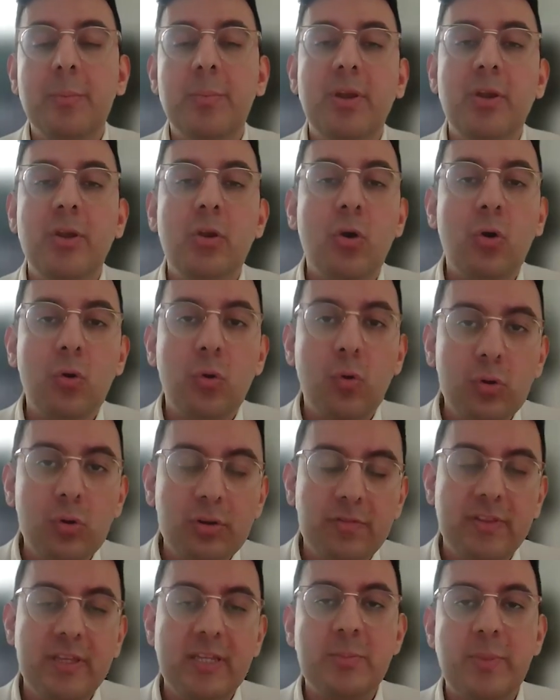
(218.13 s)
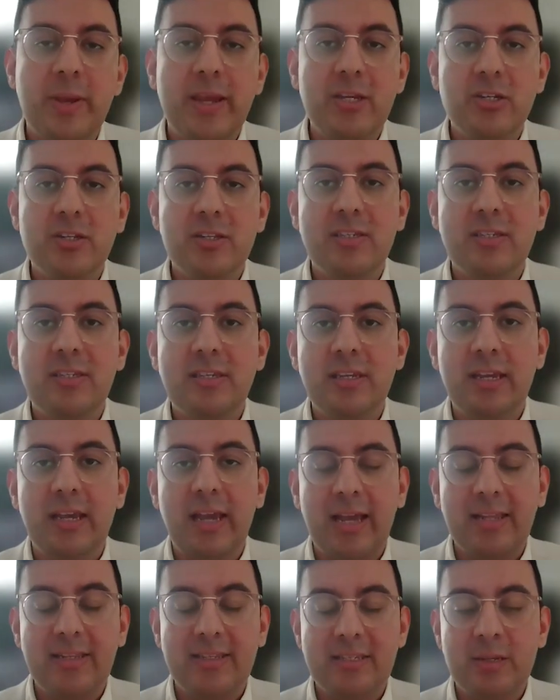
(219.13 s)
But not all of these patients
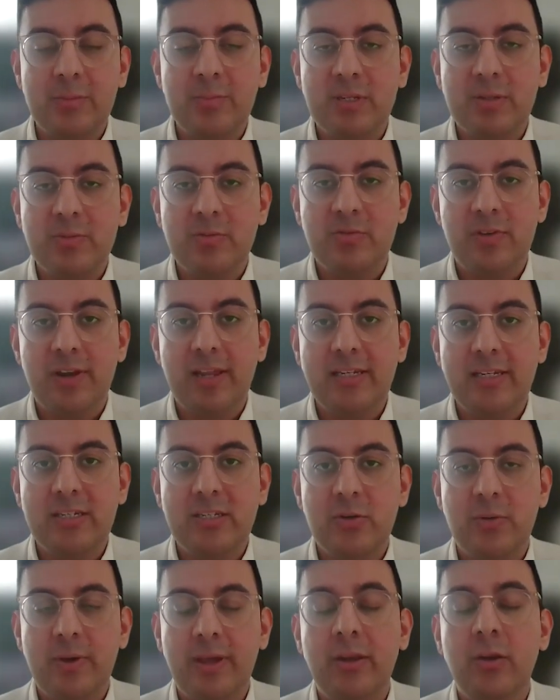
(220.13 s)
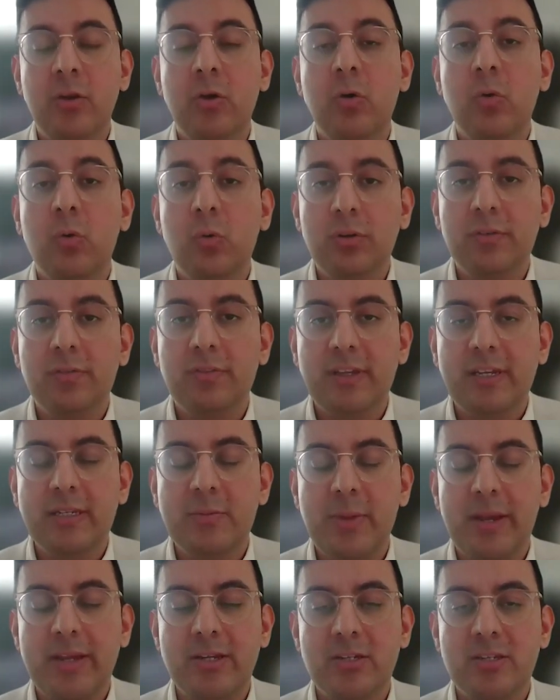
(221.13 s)
had symptoms related to it, and not all of
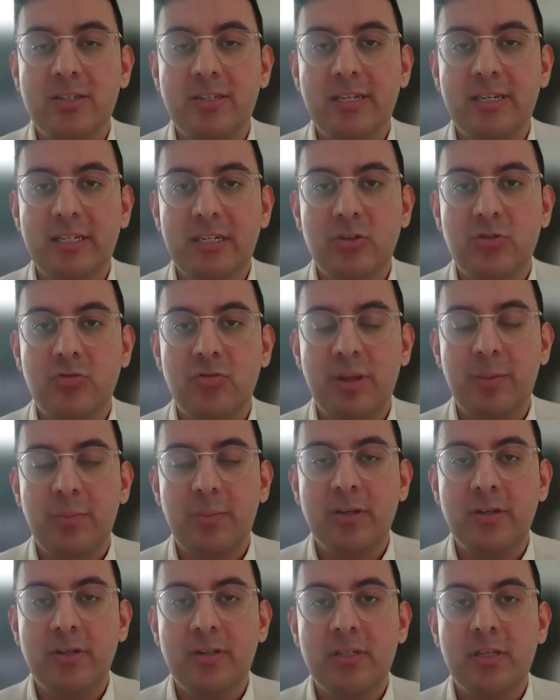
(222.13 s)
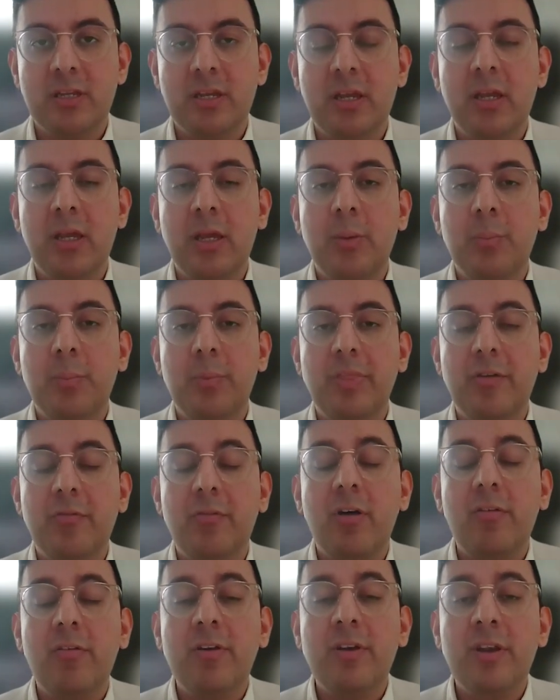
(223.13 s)
these patients needed treatment. But
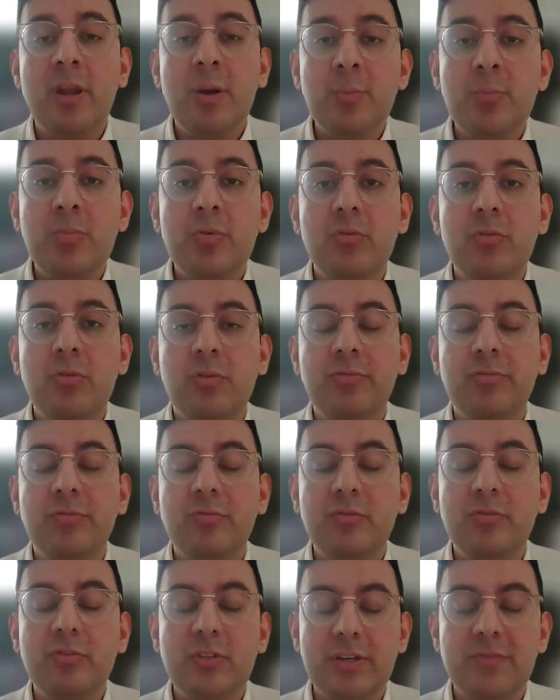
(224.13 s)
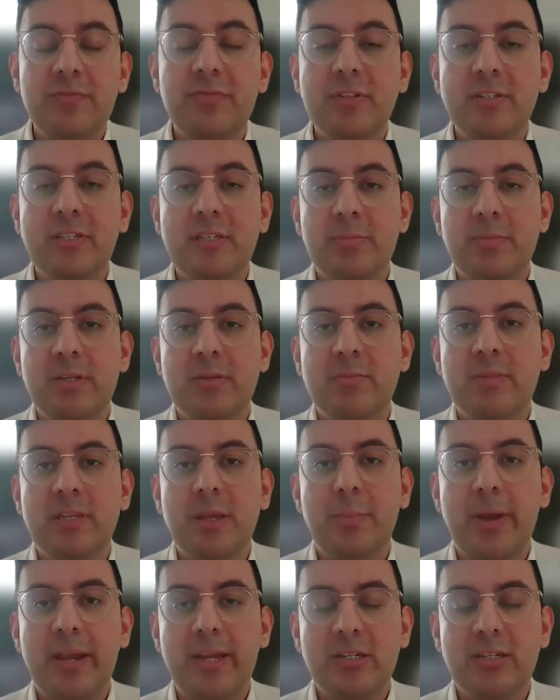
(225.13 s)
there are a number of different symptoms
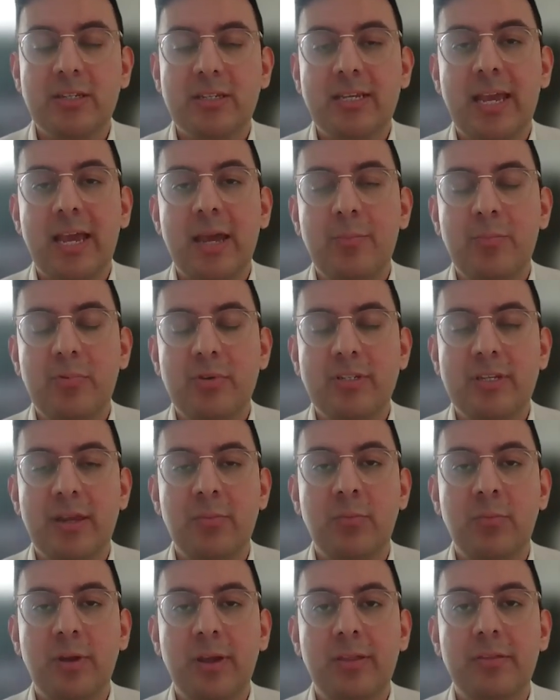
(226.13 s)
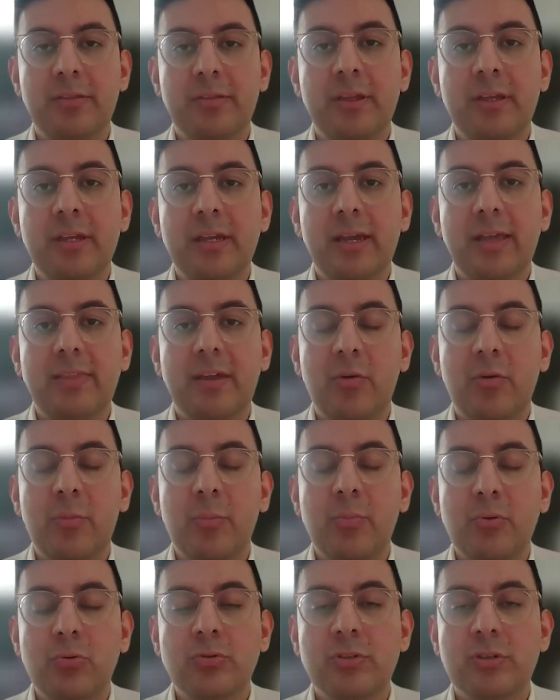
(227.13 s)
that patients can present with that are
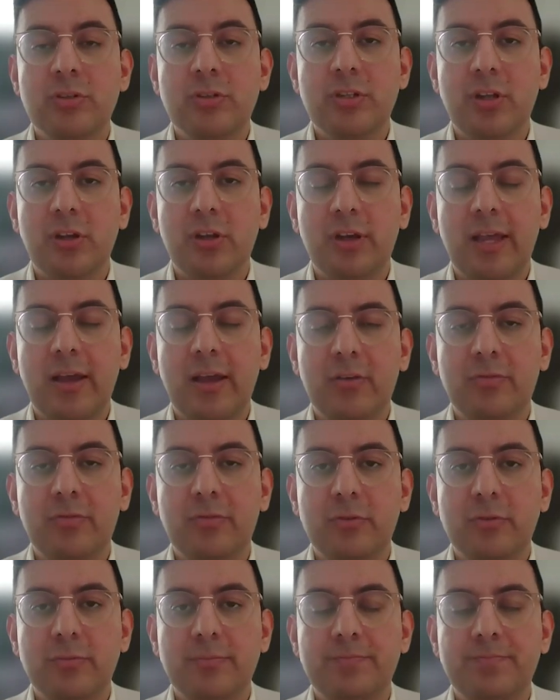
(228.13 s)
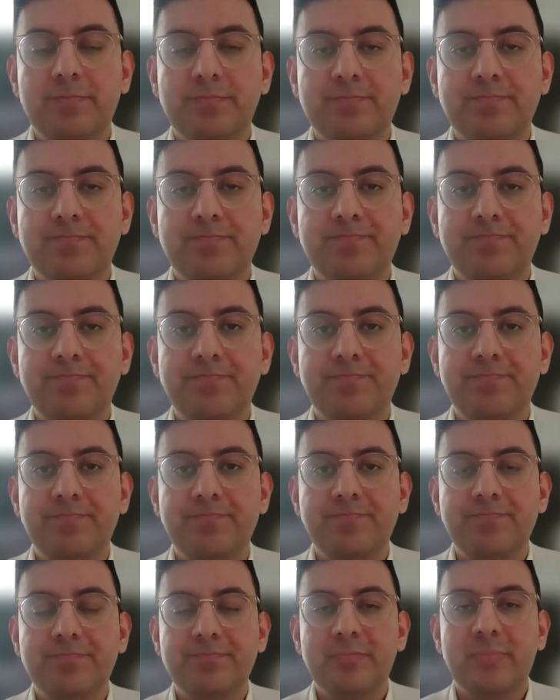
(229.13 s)
important to look out for.
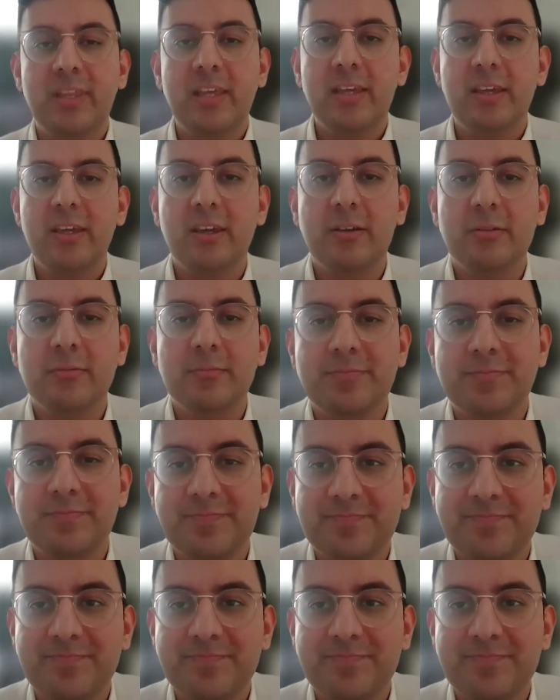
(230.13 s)
Thank you.